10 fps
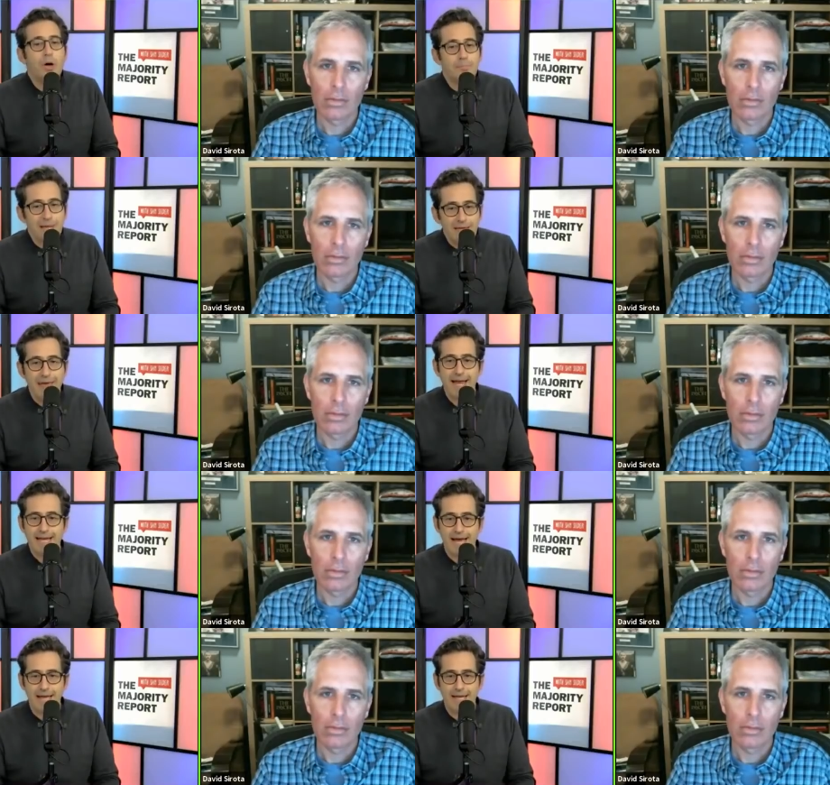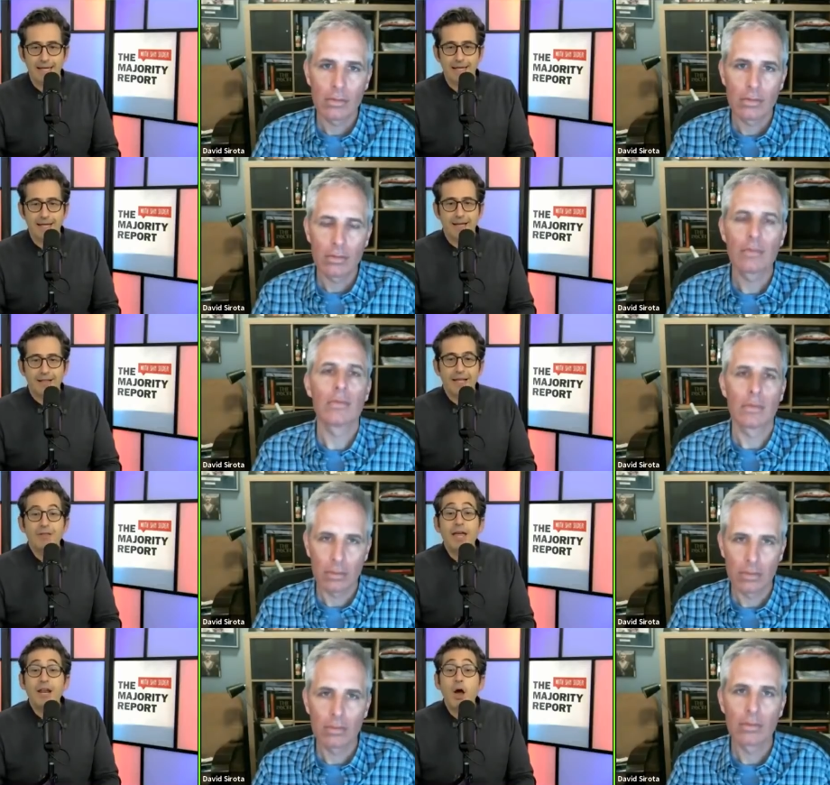Speaker 1: to be that guy. Like,
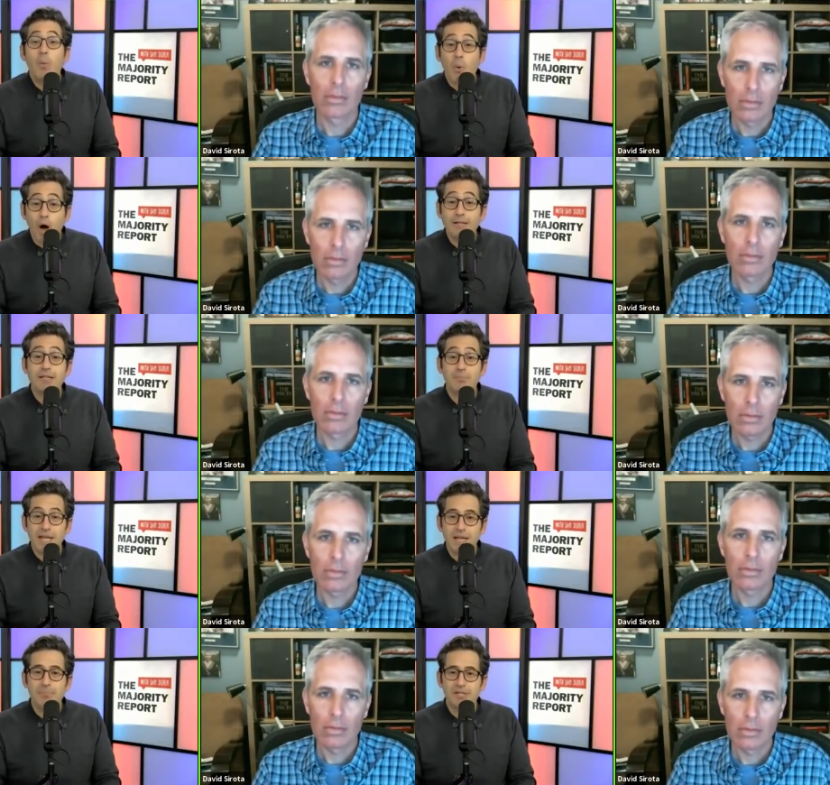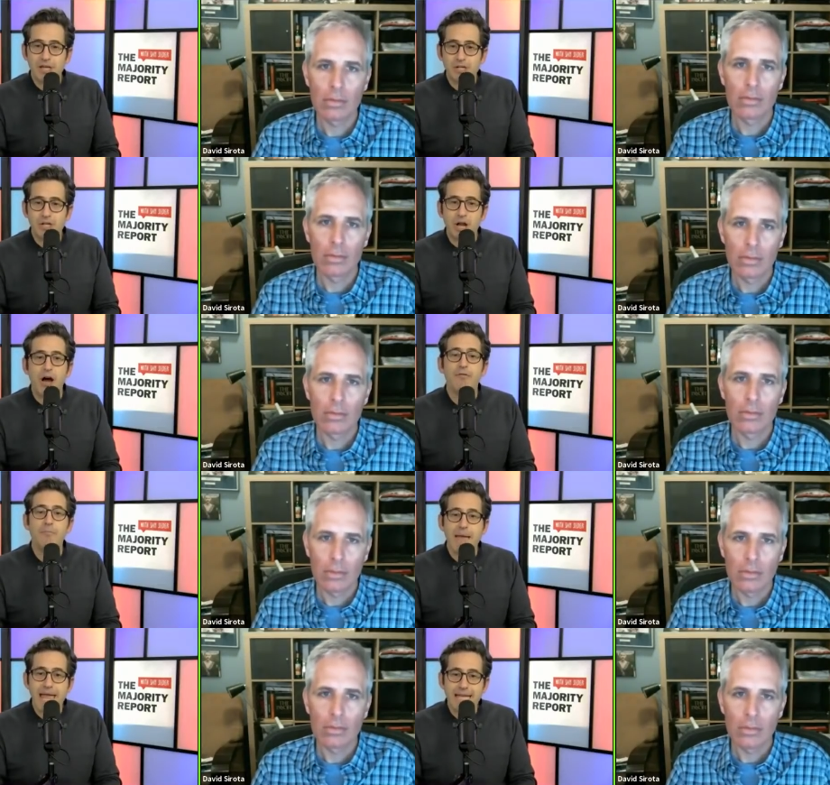they don't want to be in a position of
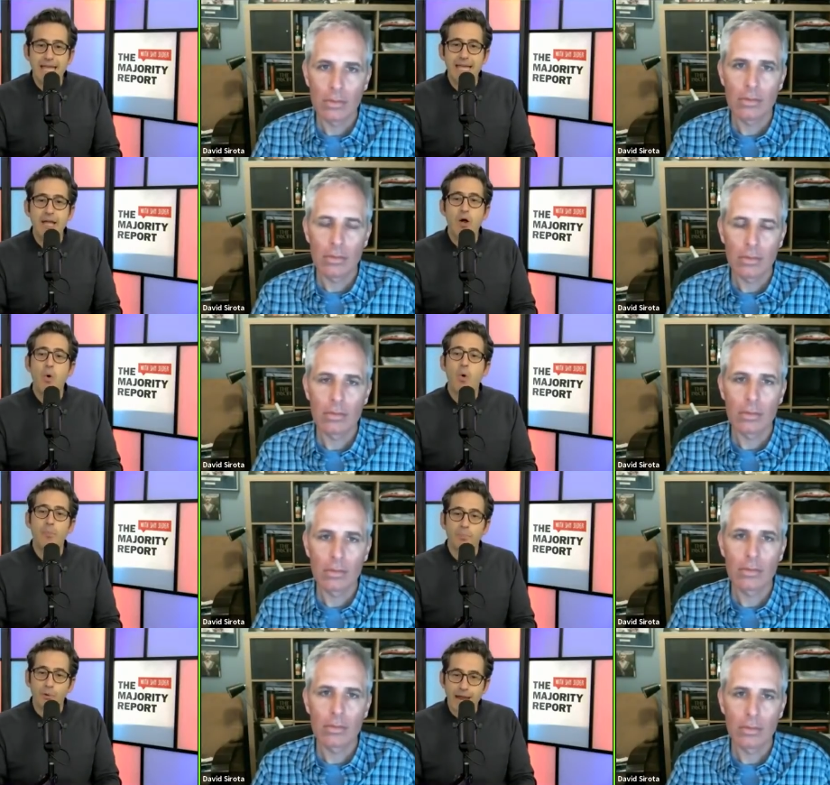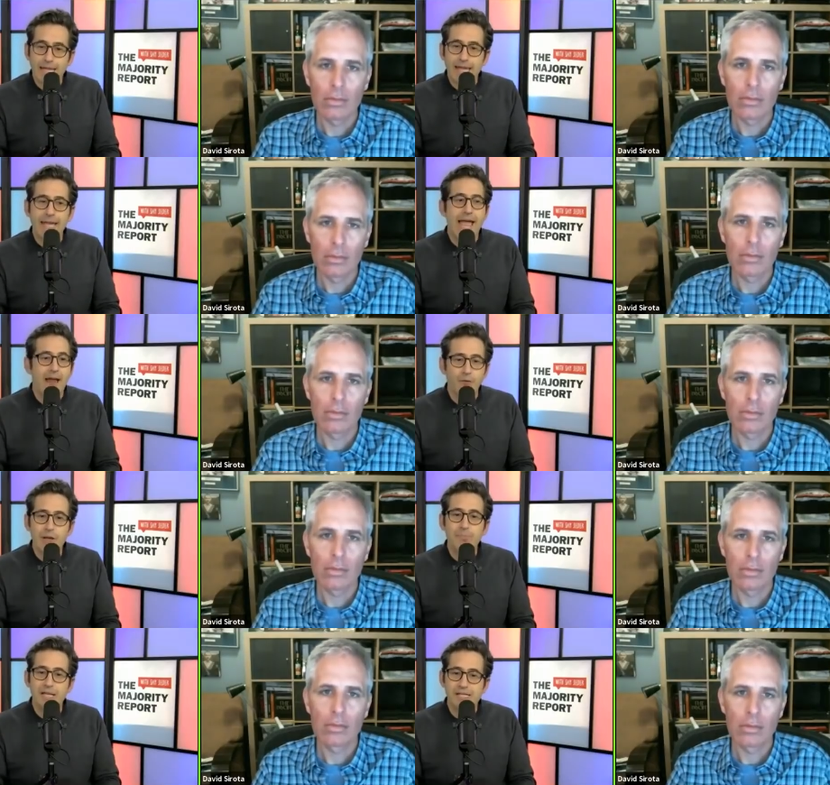making or breaking
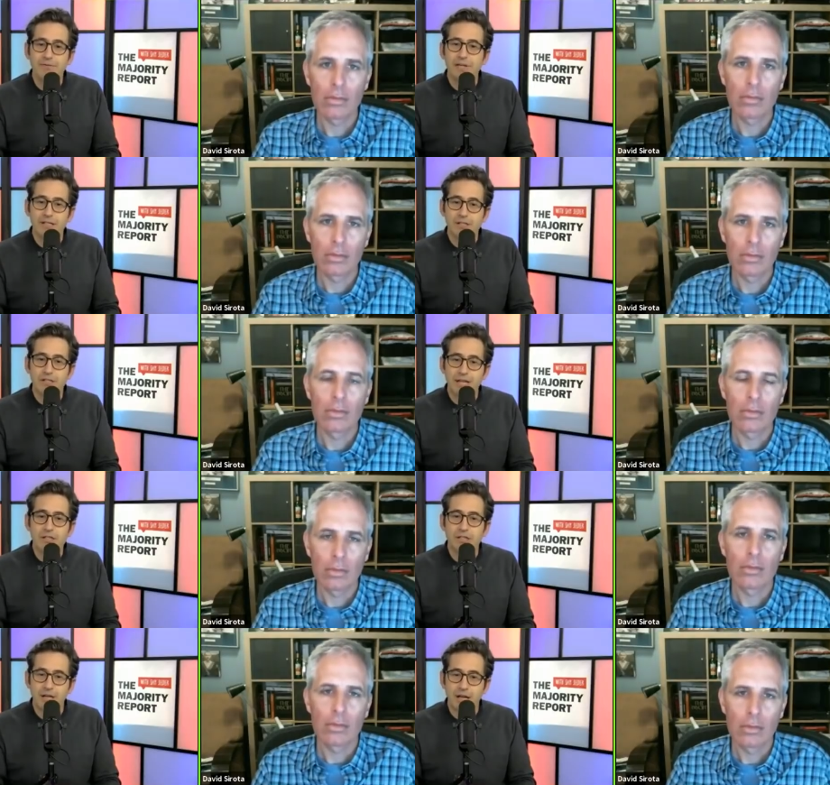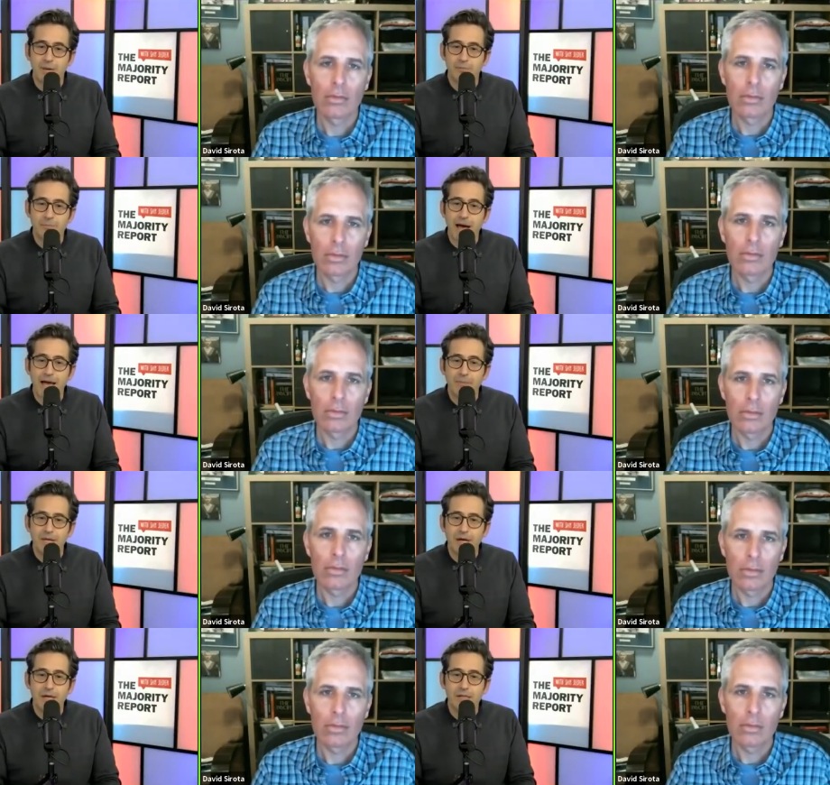every piece of legislation that comes by,
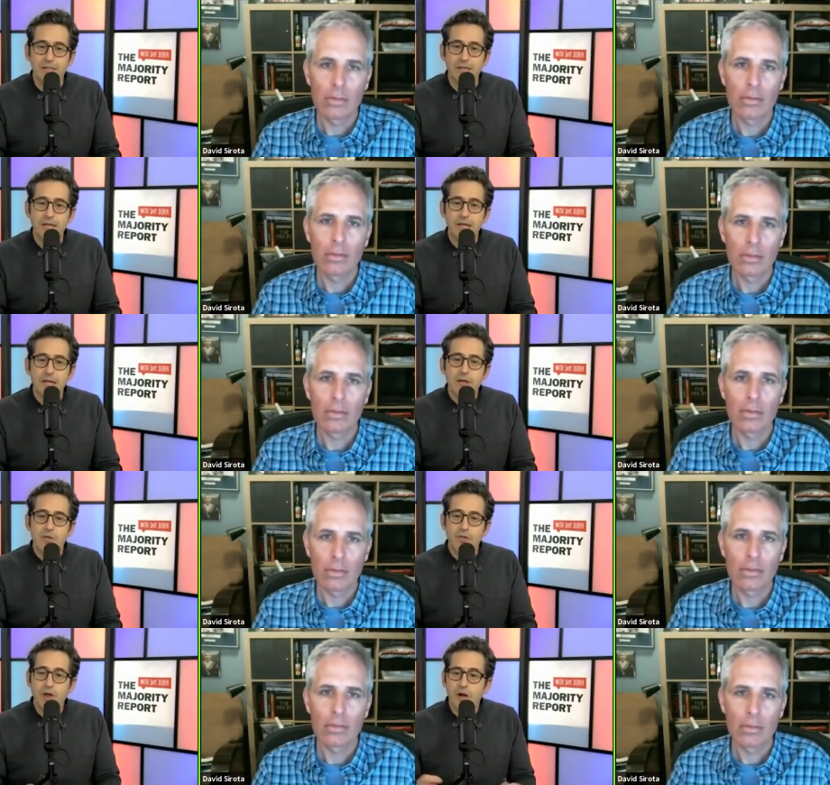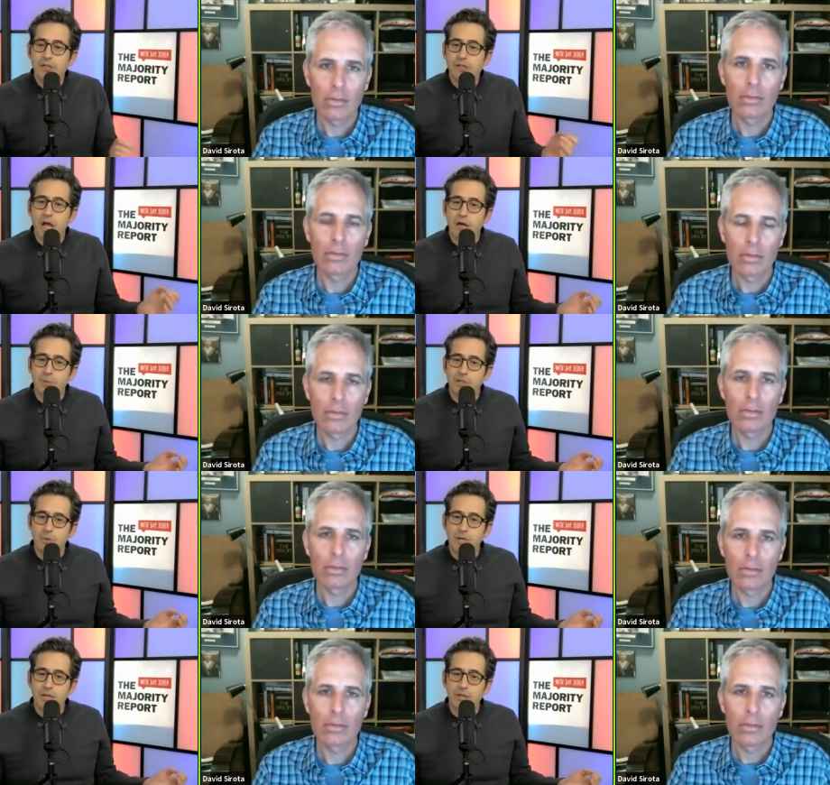because they're stuck
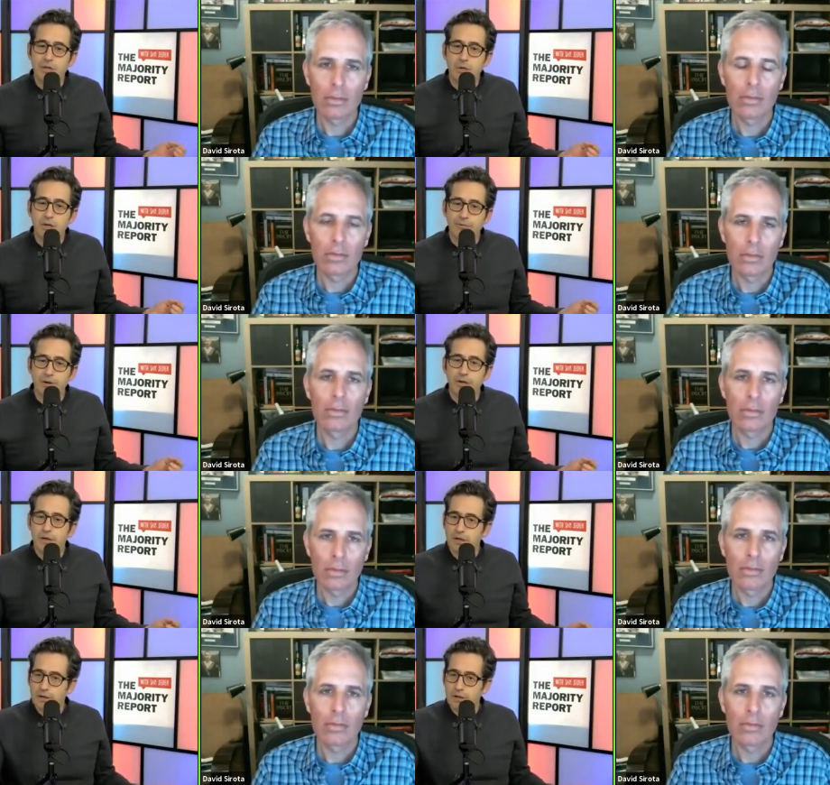between two different,